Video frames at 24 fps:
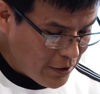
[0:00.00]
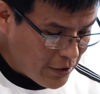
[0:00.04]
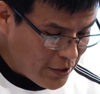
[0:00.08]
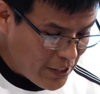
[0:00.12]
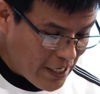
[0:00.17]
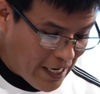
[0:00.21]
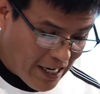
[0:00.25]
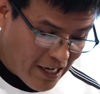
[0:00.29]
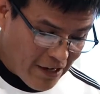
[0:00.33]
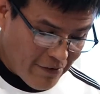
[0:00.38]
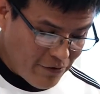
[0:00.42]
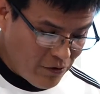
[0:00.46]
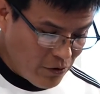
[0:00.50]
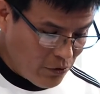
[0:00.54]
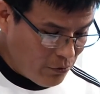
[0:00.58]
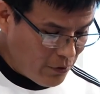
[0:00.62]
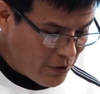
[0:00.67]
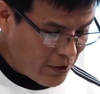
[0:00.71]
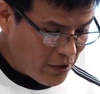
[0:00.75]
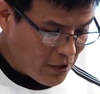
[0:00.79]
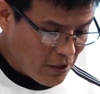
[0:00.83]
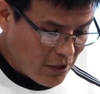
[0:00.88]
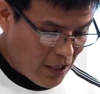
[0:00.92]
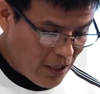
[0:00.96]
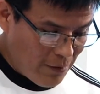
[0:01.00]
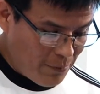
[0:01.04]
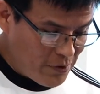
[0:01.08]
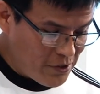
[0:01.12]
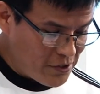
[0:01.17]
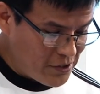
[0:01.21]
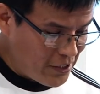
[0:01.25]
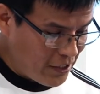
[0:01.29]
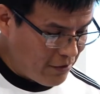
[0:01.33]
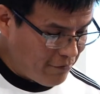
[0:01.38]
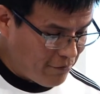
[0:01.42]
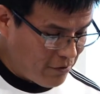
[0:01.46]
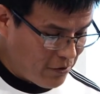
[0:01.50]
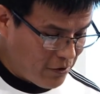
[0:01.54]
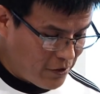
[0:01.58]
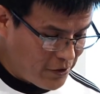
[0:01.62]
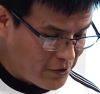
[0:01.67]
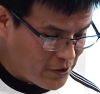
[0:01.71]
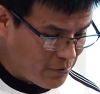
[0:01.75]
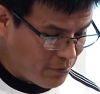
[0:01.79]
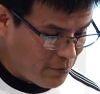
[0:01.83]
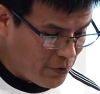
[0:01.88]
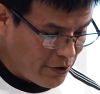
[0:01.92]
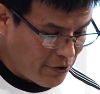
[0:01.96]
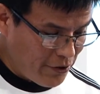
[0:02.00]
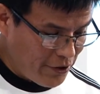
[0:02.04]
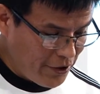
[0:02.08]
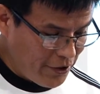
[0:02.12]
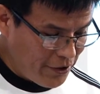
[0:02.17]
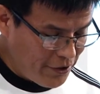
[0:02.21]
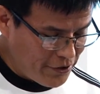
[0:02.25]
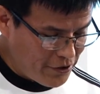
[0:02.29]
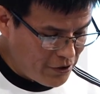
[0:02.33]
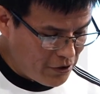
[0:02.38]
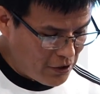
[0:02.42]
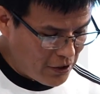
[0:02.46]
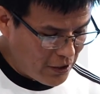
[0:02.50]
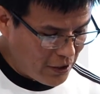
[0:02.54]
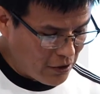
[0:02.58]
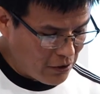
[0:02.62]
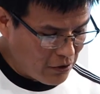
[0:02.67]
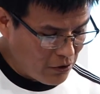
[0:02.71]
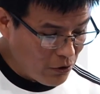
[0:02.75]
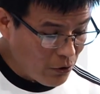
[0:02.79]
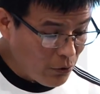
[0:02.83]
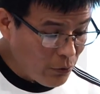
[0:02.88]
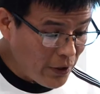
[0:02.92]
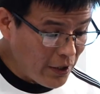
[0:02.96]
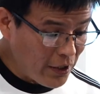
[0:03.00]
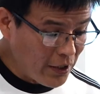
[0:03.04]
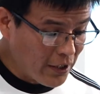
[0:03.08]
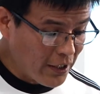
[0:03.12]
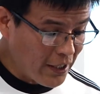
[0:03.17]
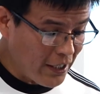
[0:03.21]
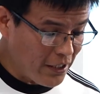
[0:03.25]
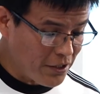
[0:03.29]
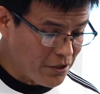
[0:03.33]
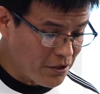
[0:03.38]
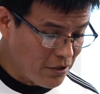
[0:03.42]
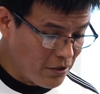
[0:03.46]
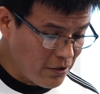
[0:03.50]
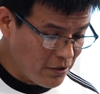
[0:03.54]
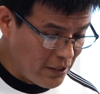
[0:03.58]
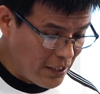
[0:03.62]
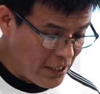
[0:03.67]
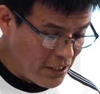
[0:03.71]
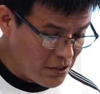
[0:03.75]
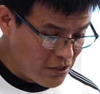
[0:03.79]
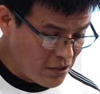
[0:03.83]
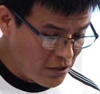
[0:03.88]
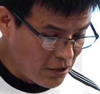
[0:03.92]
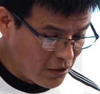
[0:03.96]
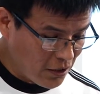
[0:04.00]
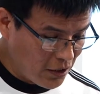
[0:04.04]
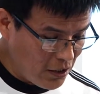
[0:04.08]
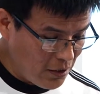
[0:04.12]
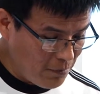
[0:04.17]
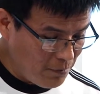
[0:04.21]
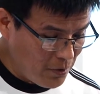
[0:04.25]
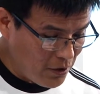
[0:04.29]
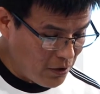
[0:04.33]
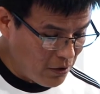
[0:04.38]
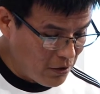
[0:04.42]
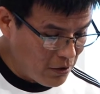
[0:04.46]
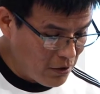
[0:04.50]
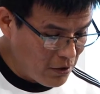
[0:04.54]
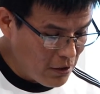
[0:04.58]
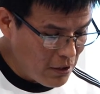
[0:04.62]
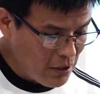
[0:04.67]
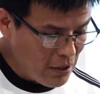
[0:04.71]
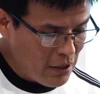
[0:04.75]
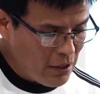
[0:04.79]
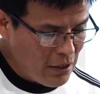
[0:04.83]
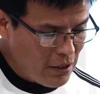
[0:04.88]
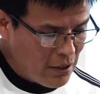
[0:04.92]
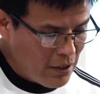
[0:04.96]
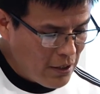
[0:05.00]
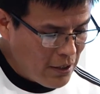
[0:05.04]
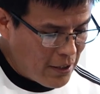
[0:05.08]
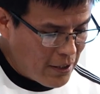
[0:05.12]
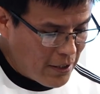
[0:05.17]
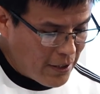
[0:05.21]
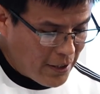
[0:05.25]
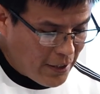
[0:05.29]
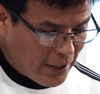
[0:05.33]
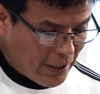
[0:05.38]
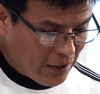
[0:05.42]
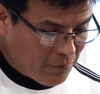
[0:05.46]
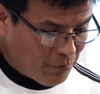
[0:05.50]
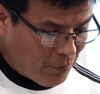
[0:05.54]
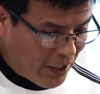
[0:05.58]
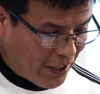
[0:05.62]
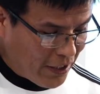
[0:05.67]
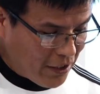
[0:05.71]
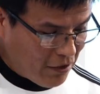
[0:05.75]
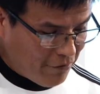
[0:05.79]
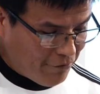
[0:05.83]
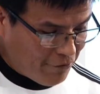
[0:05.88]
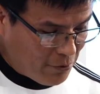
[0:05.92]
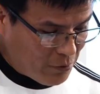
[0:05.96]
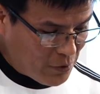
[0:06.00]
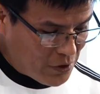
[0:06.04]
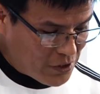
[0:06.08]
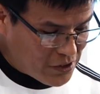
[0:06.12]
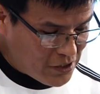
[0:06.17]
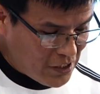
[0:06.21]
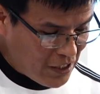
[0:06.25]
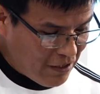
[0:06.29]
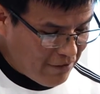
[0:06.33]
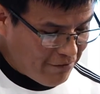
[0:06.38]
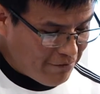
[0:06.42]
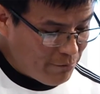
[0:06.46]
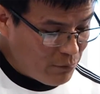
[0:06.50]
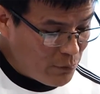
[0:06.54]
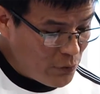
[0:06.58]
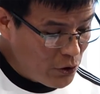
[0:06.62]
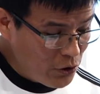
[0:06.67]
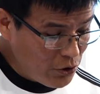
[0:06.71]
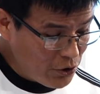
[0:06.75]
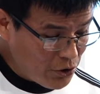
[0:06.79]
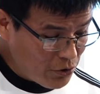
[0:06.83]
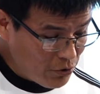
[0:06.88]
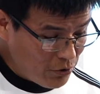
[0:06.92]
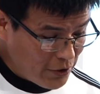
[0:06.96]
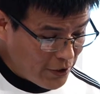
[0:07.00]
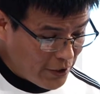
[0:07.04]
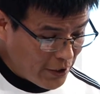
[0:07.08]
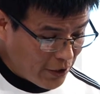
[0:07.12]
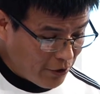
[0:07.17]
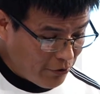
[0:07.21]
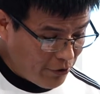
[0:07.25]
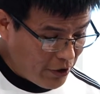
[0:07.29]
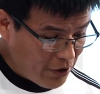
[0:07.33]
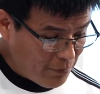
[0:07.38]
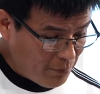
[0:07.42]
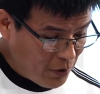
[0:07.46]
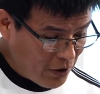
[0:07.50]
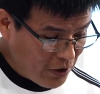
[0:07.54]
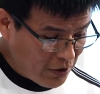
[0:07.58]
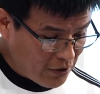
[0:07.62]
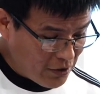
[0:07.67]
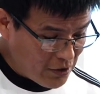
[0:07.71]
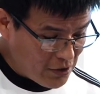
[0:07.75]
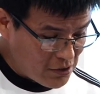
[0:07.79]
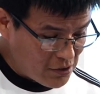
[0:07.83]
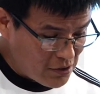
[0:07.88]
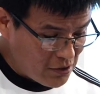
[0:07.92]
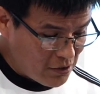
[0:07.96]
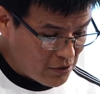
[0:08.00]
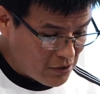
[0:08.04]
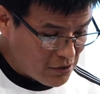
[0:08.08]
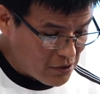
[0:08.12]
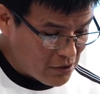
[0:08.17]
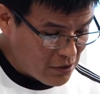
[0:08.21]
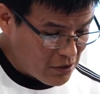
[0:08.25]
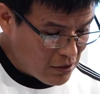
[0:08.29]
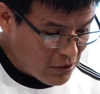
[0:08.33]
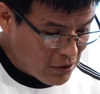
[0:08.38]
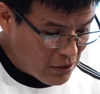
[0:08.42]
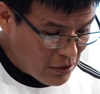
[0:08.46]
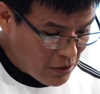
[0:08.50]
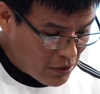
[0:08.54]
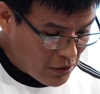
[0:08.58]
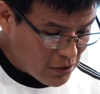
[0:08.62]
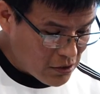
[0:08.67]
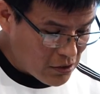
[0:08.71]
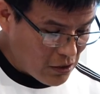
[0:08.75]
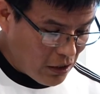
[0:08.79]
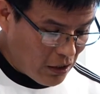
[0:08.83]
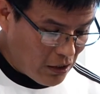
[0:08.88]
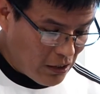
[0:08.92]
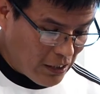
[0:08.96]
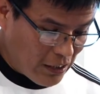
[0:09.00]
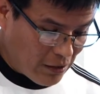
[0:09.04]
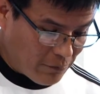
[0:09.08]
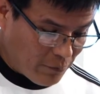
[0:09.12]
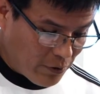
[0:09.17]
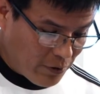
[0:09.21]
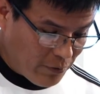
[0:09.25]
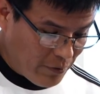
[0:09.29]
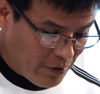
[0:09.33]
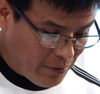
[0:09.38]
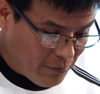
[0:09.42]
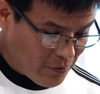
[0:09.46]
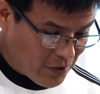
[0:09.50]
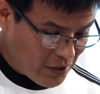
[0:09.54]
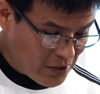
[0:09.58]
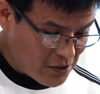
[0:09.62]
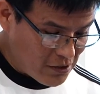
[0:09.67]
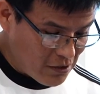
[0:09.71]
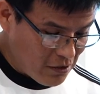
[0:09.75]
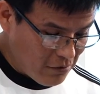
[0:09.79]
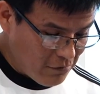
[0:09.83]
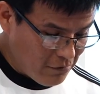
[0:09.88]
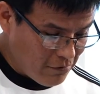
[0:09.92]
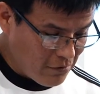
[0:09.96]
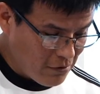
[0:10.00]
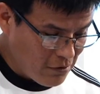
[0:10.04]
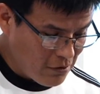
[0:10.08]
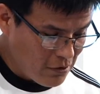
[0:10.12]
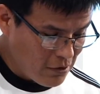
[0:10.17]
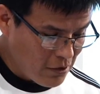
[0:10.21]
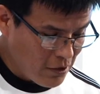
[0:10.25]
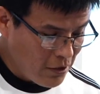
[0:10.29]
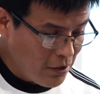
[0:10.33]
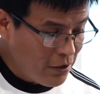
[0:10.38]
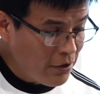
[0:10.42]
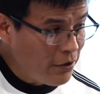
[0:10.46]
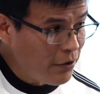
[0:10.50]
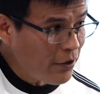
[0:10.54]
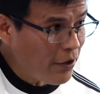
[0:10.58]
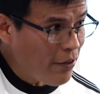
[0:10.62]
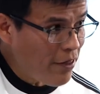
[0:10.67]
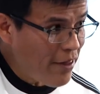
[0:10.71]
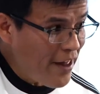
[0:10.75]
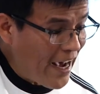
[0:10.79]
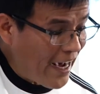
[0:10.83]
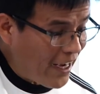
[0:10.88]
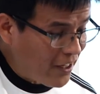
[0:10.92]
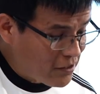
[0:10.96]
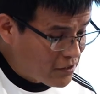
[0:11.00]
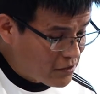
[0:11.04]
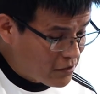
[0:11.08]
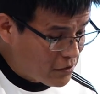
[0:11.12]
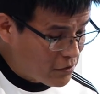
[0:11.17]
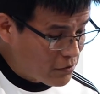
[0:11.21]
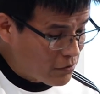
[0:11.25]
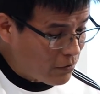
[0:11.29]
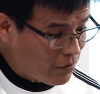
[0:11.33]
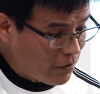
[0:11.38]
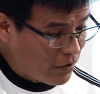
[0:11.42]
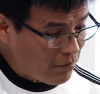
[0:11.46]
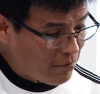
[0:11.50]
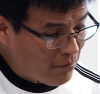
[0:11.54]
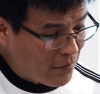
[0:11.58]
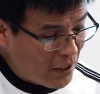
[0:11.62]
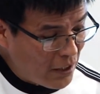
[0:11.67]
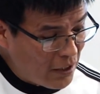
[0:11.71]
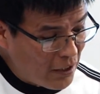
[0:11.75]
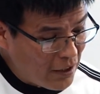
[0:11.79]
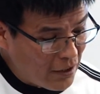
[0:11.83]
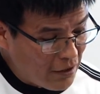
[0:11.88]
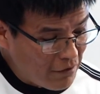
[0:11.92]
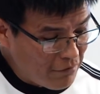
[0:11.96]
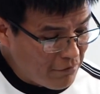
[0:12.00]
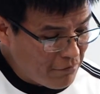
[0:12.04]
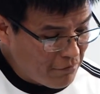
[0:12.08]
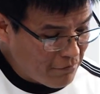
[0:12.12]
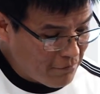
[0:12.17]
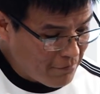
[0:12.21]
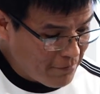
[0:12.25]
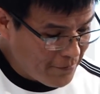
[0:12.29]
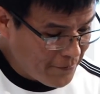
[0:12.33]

Yeah, I've no way to compensate for her superior intellect, no way to catch her attention and keep it. Admire from a safe, mutually agreed upon distance is all I'll permit myself. Now that's the story of my life.